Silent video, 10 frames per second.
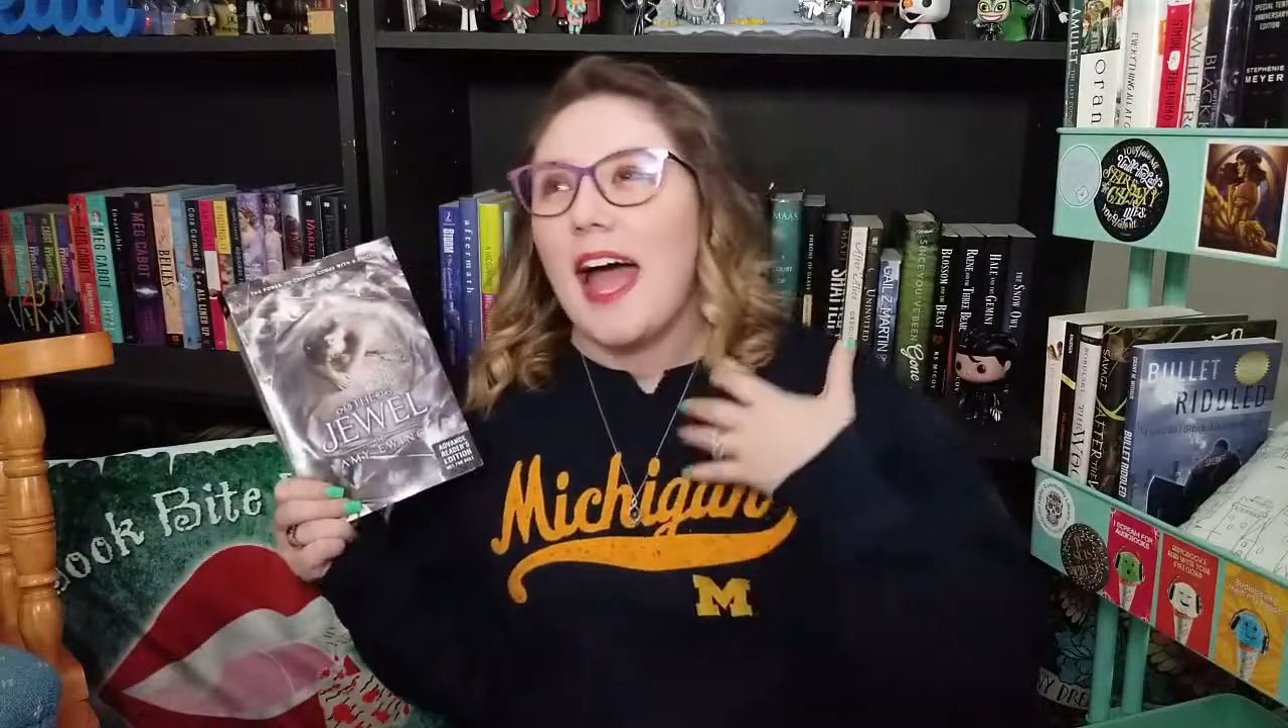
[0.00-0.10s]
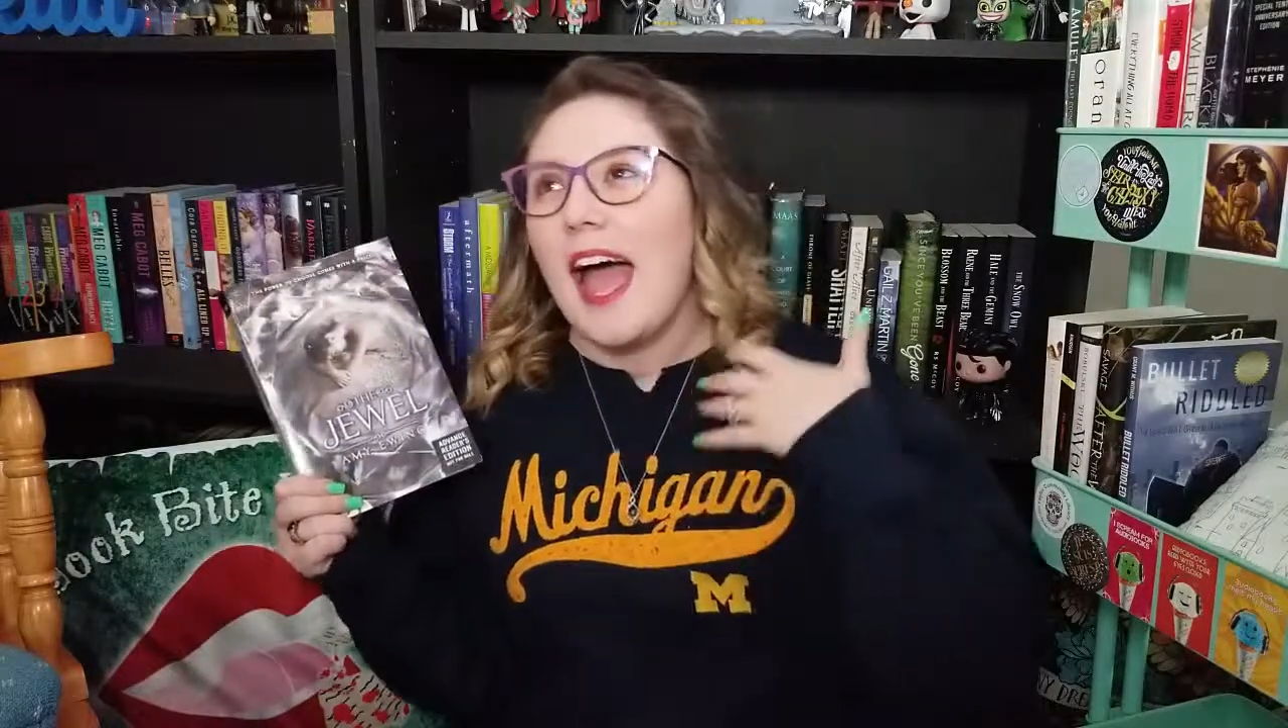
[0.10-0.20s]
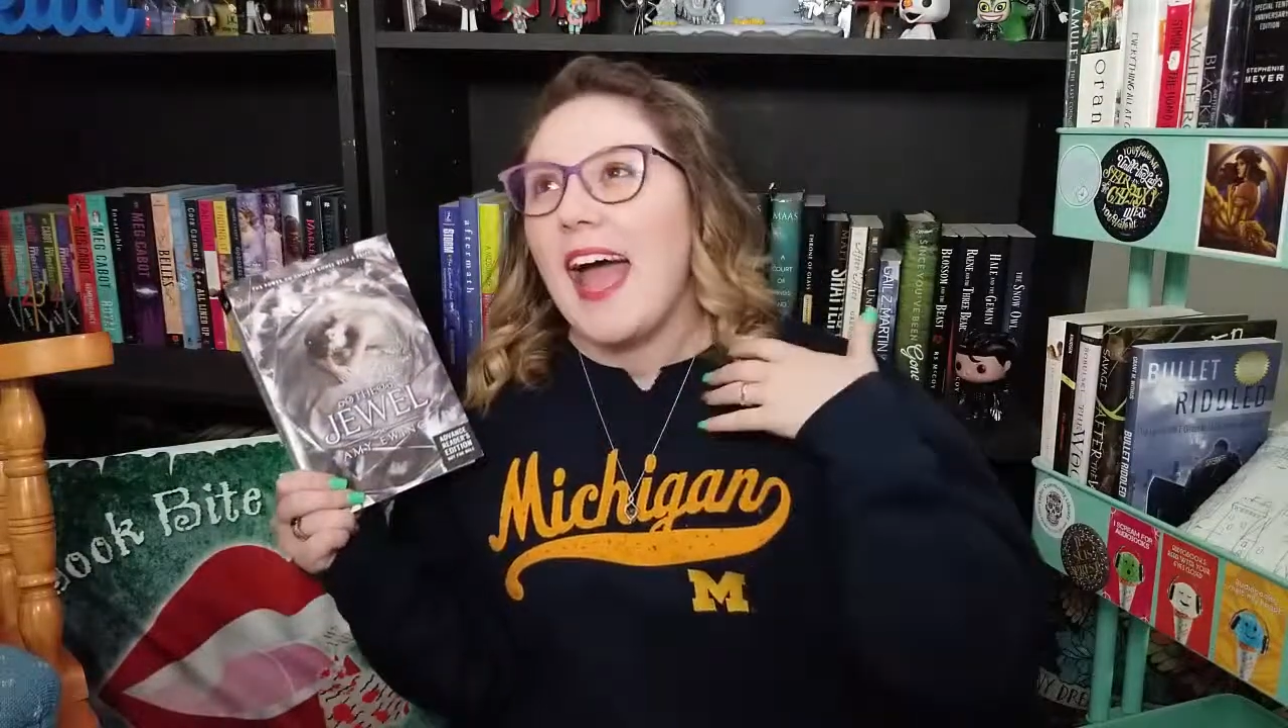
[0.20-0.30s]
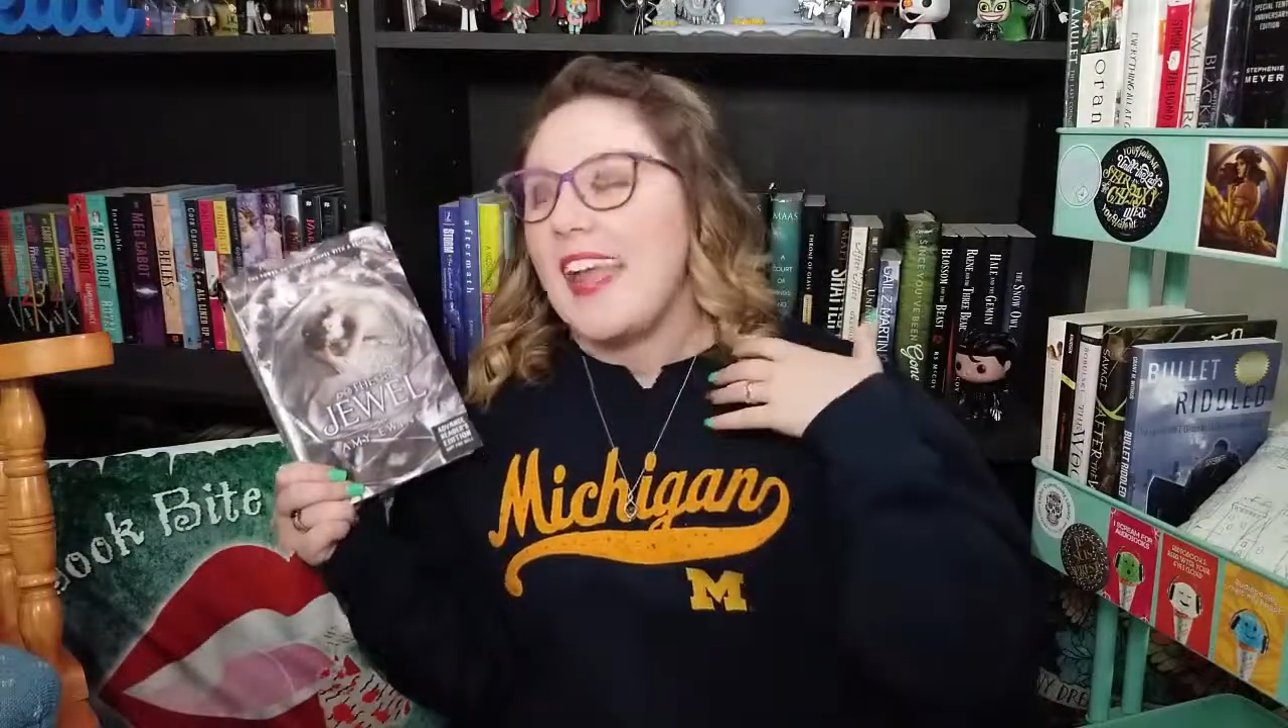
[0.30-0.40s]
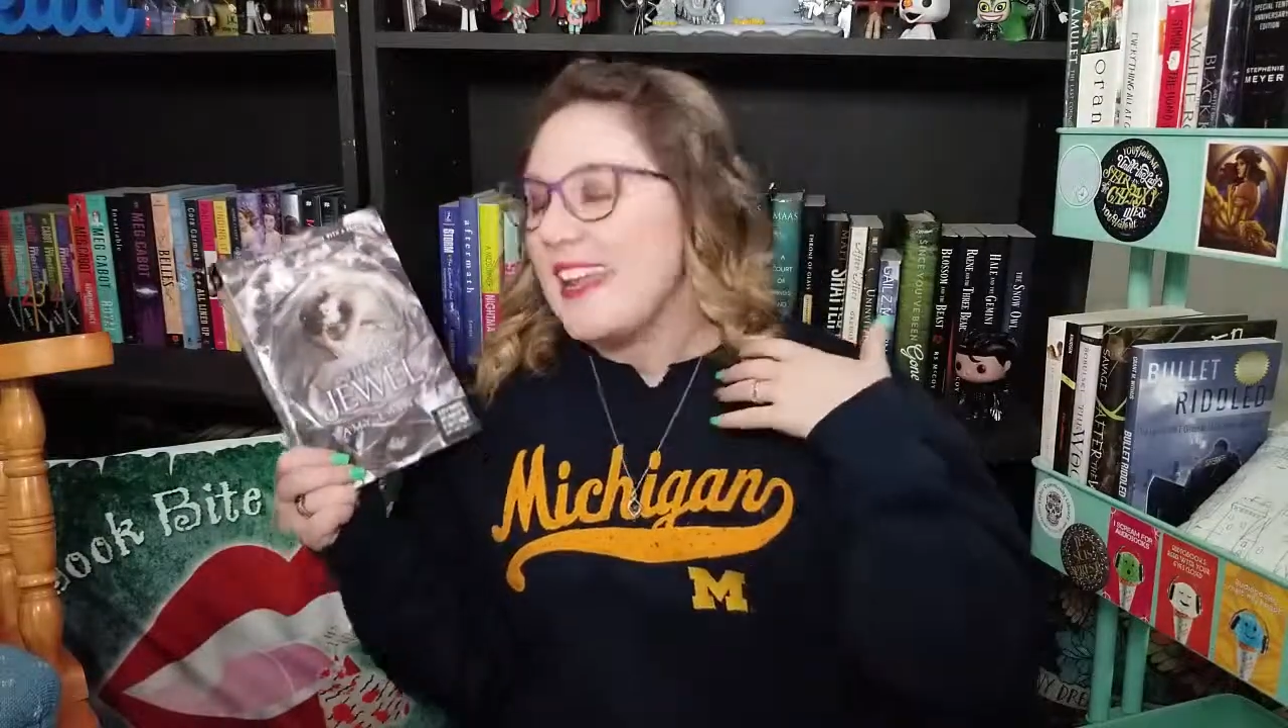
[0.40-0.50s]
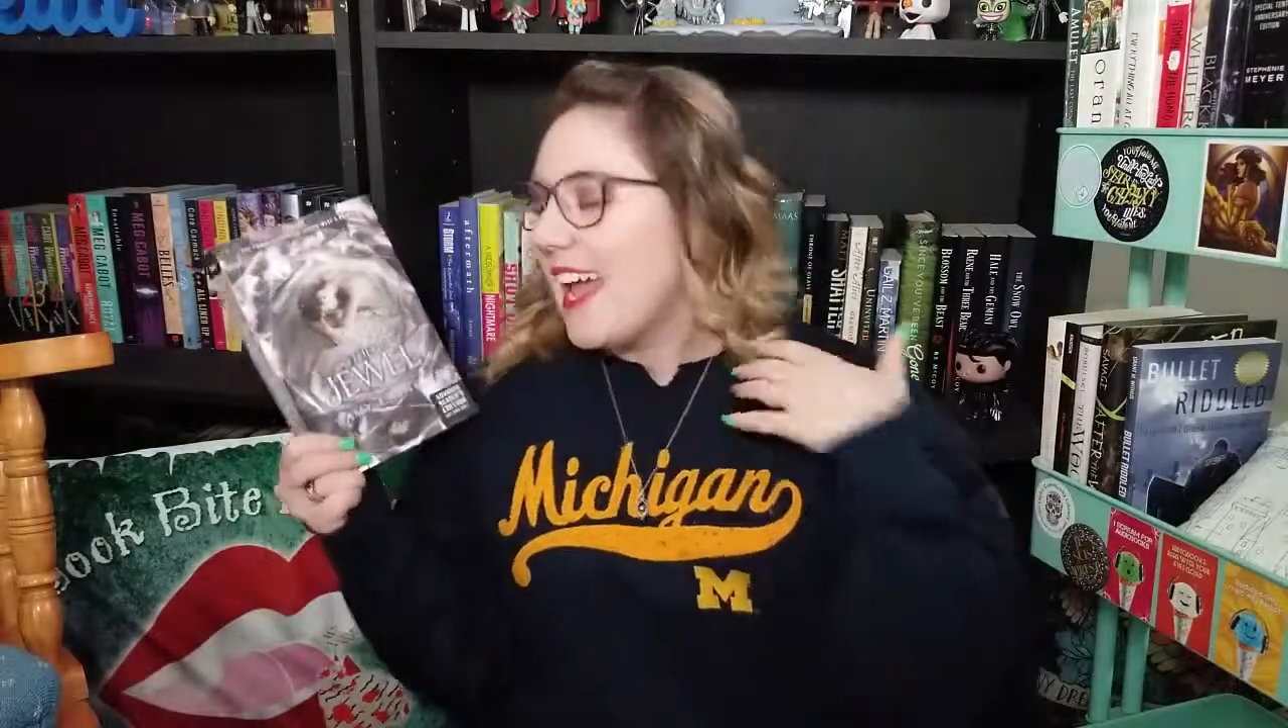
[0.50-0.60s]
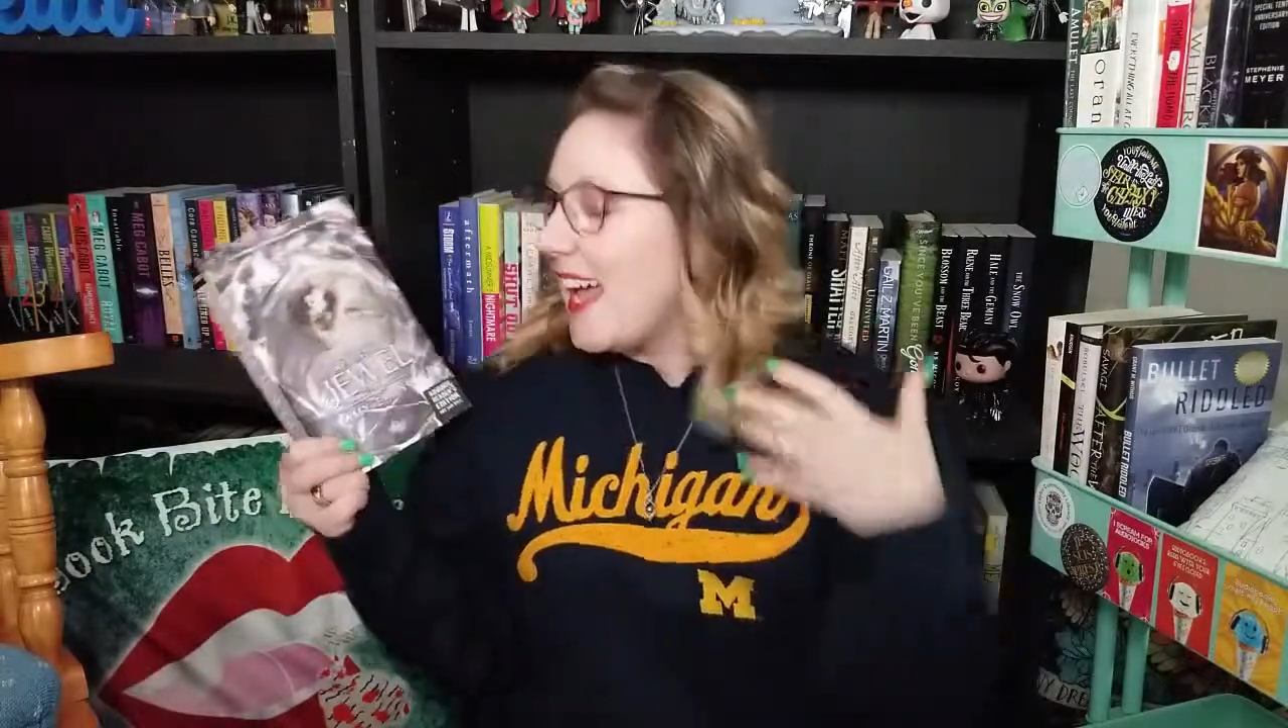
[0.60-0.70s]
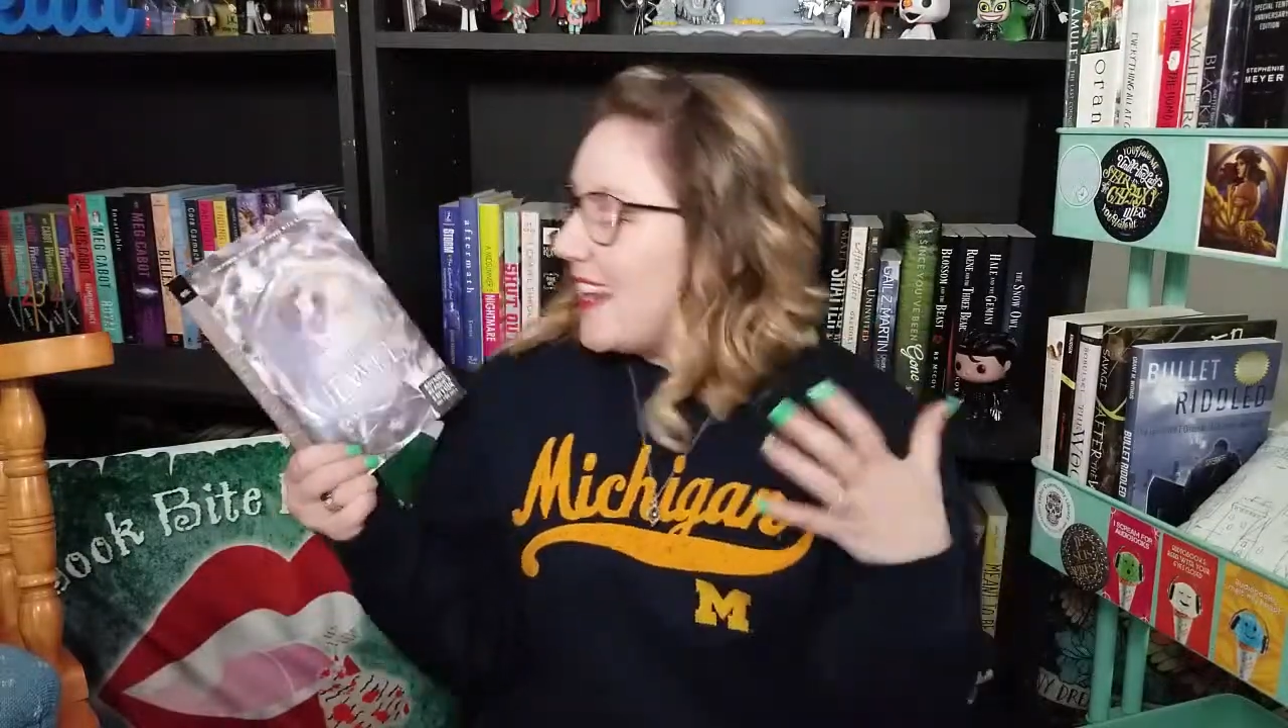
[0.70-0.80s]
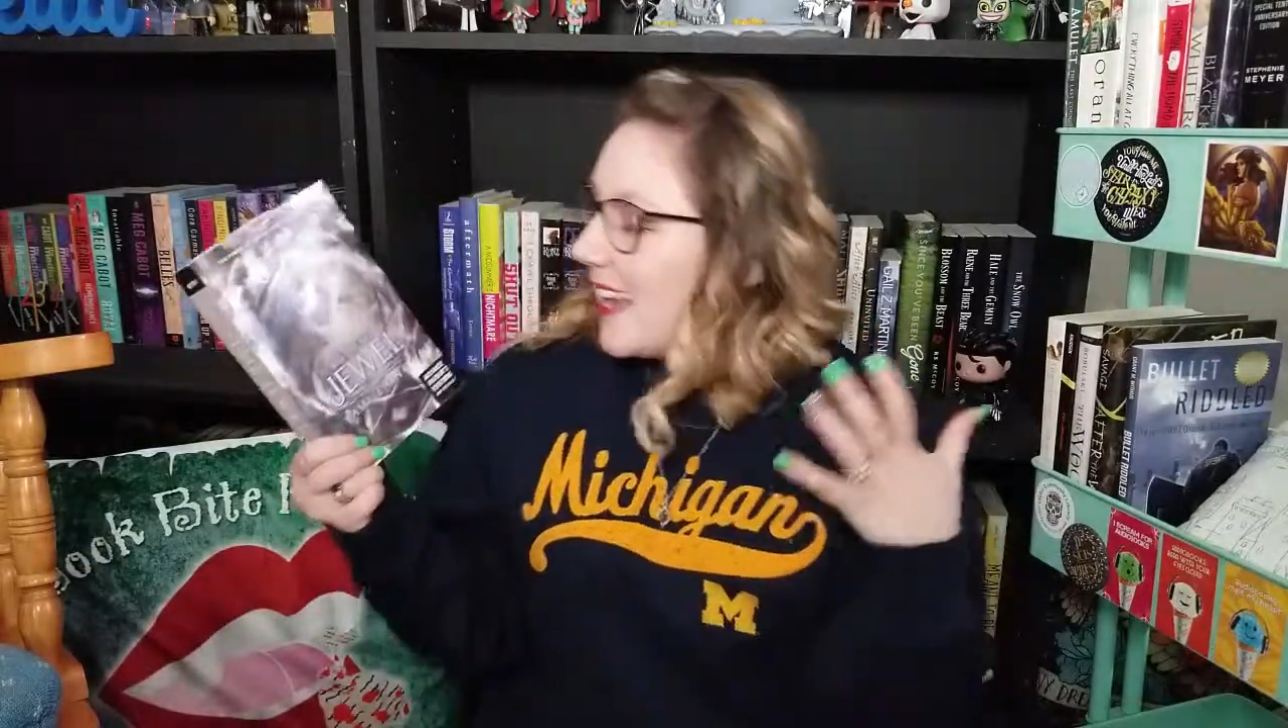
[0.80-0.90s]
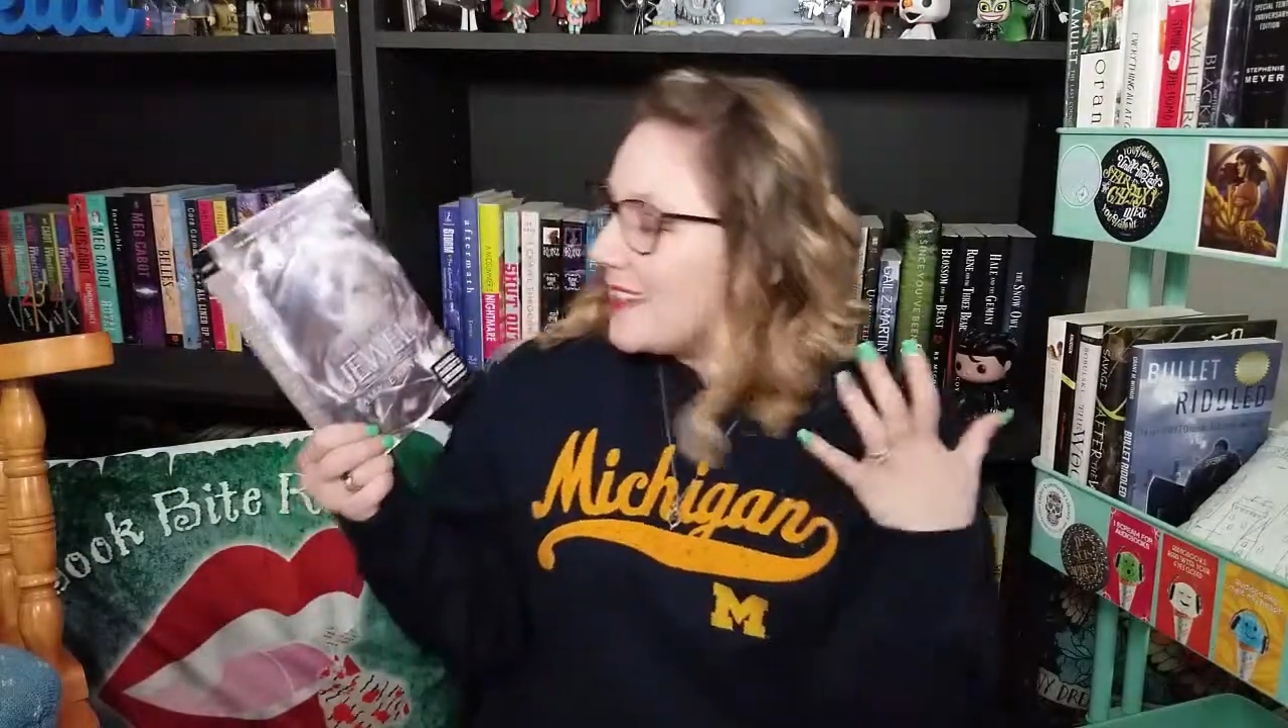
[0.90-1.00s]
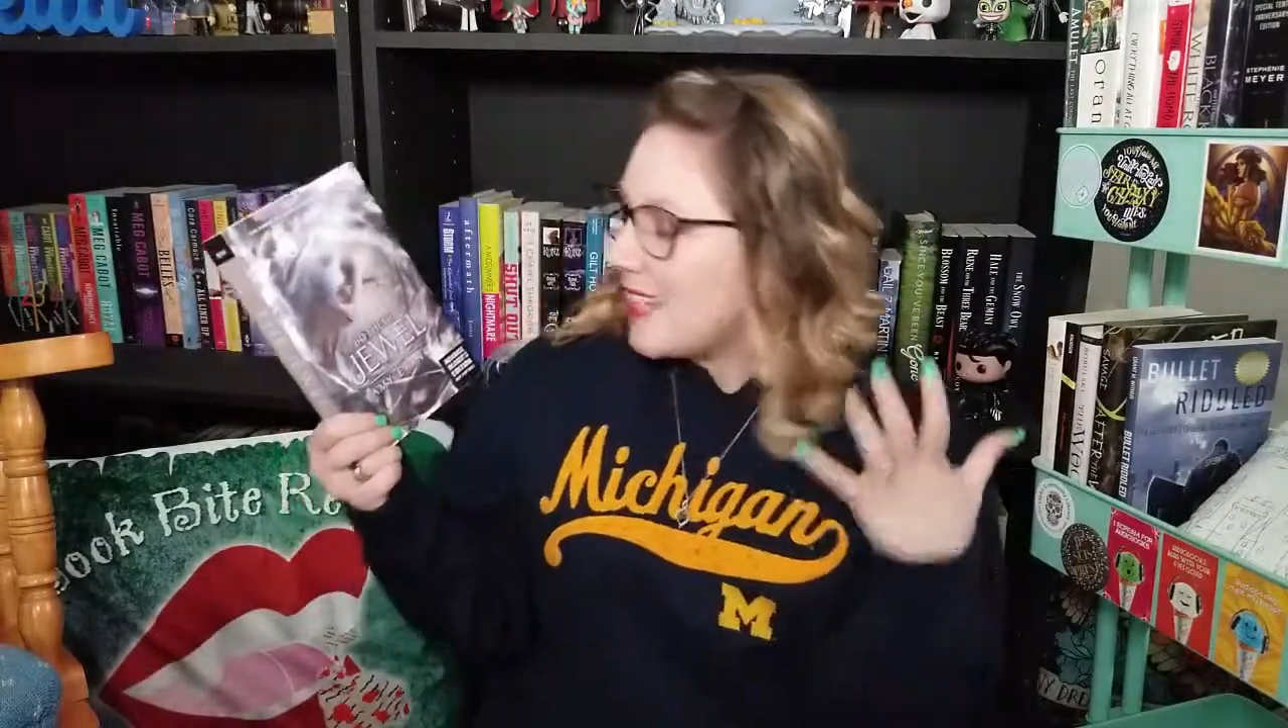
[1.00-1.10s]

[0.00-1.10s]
I cannot